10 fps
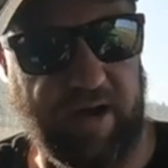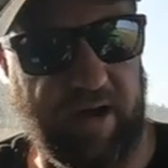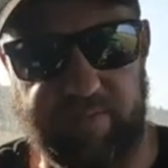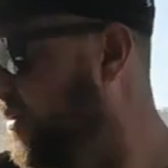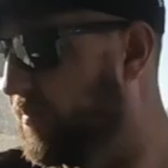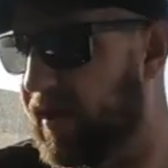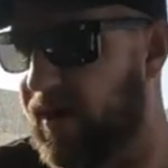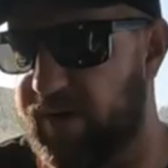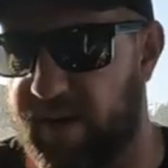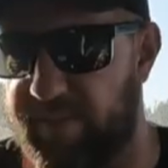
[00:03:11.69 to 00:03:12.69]
got a big
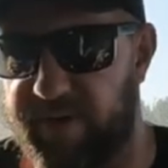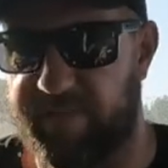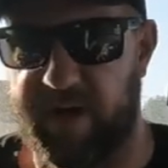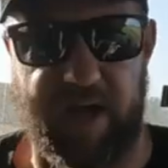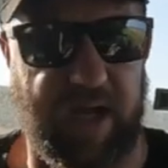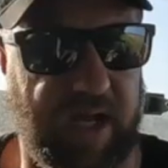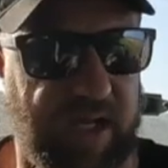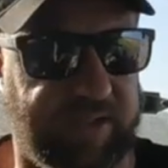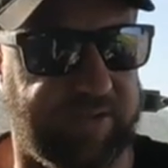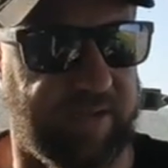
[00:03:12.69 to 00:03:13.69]
old lump of
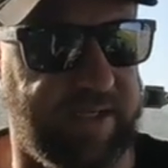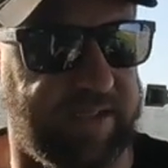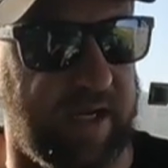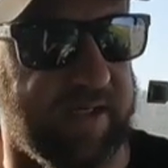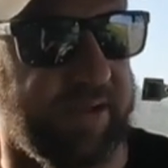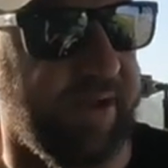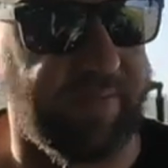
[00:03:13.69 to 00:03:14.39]
tree stuck to